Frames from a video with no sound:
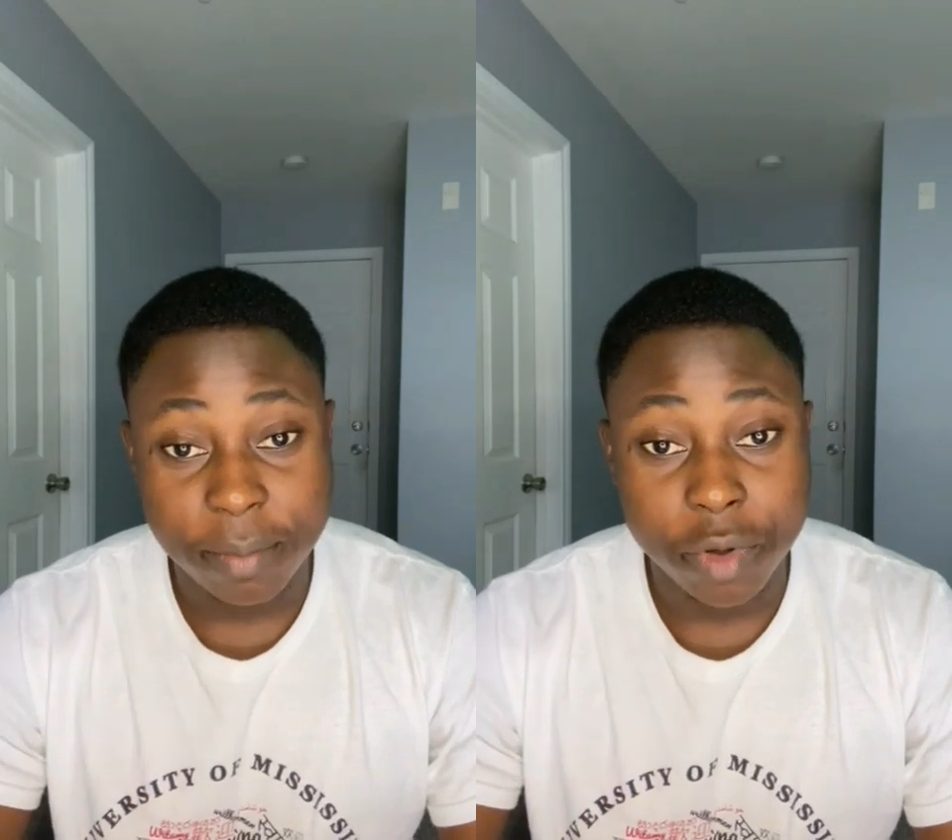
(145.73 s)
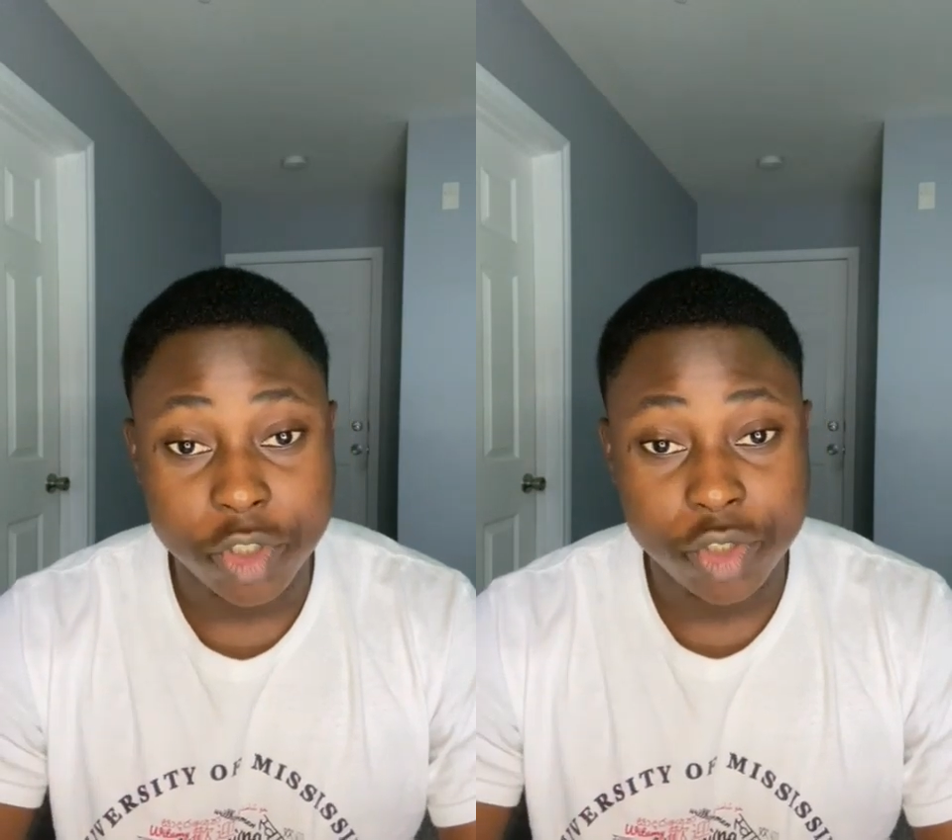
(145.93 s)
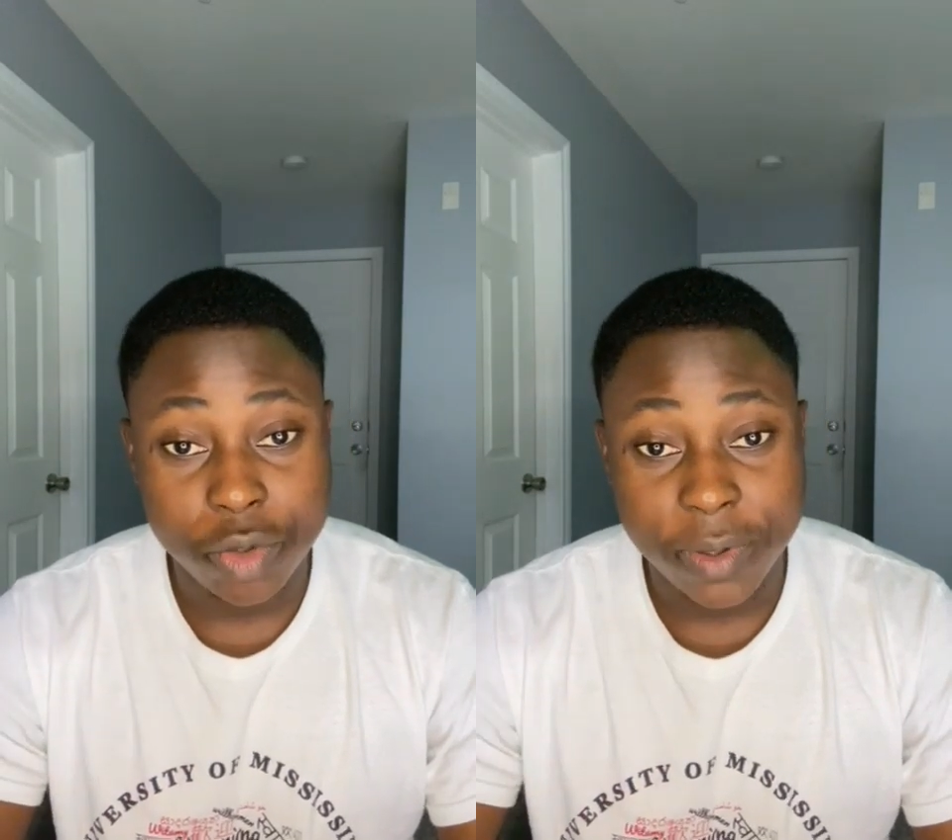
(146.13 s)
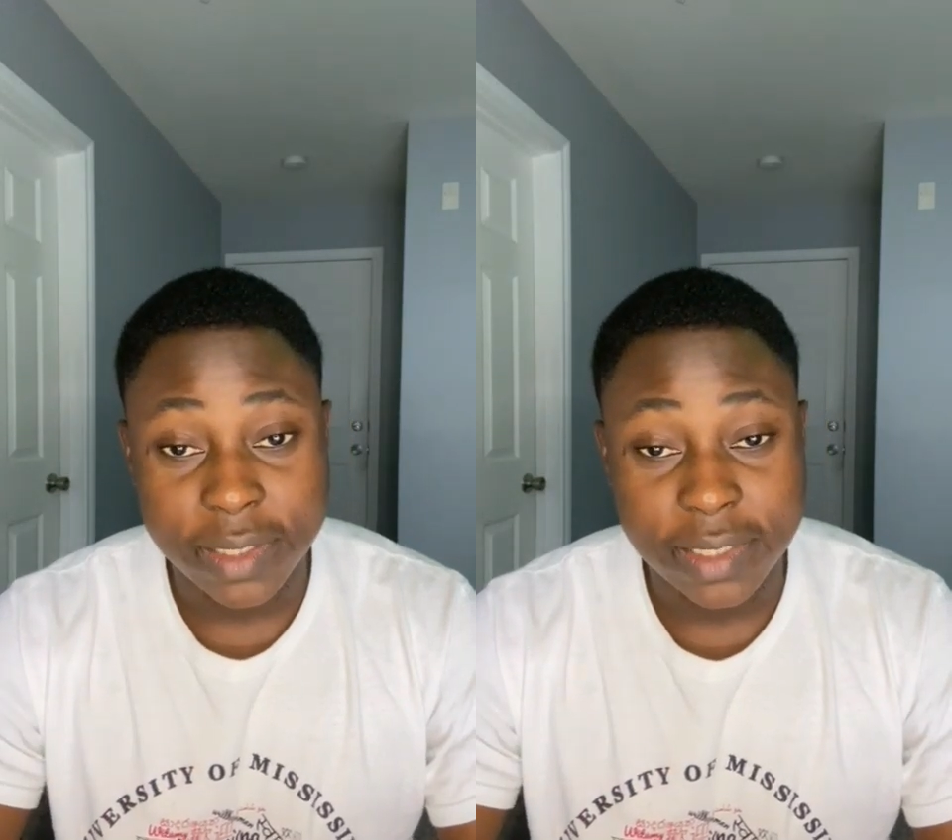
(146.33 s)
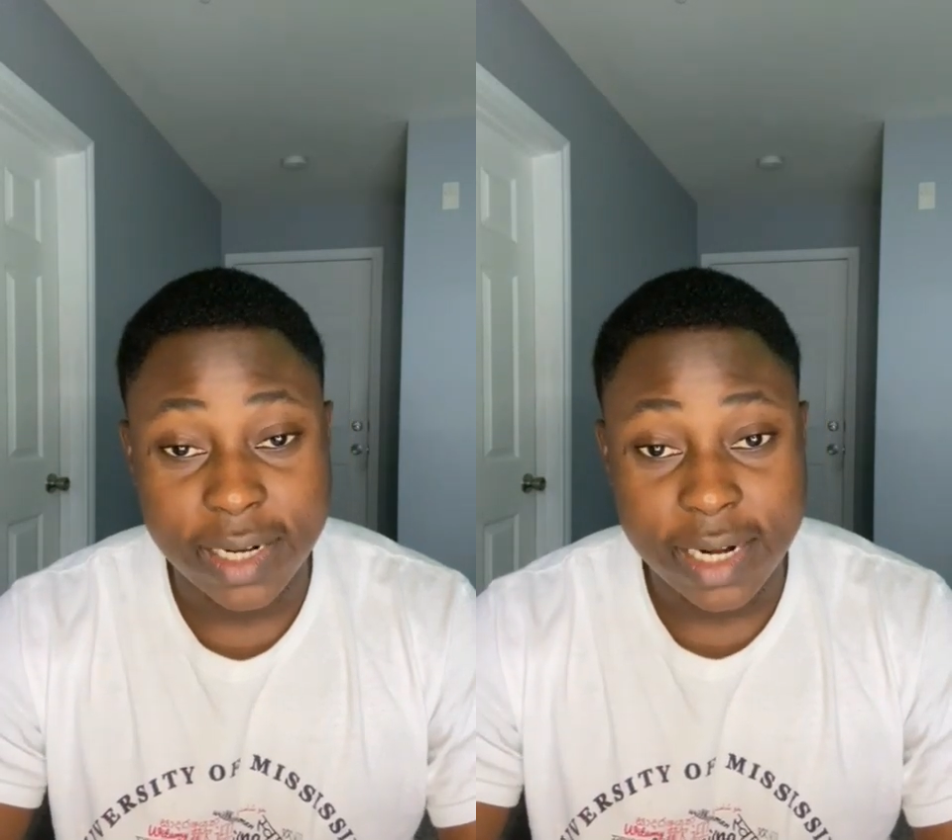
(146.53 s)
pursuing
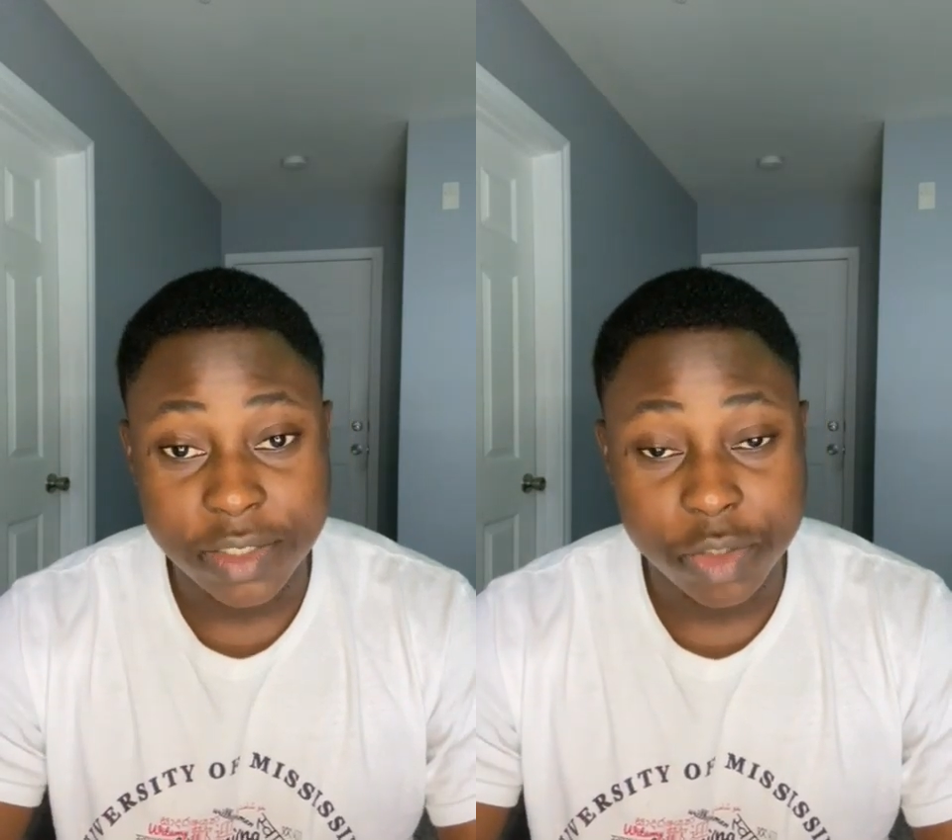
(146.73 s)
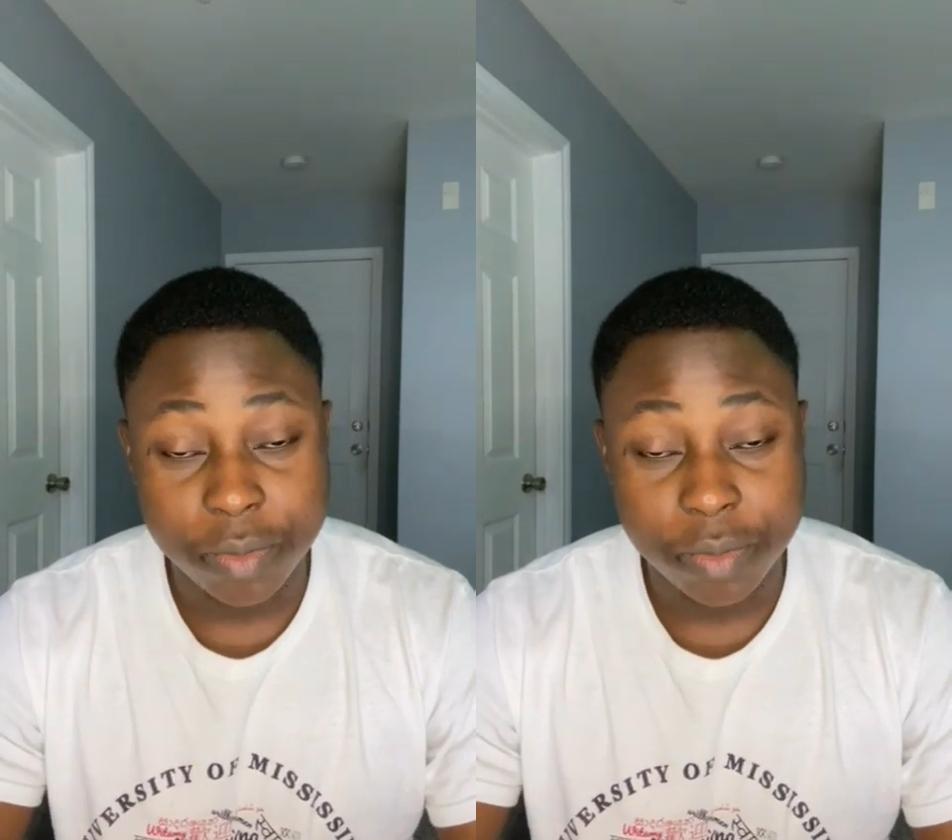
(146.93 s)
in a graduate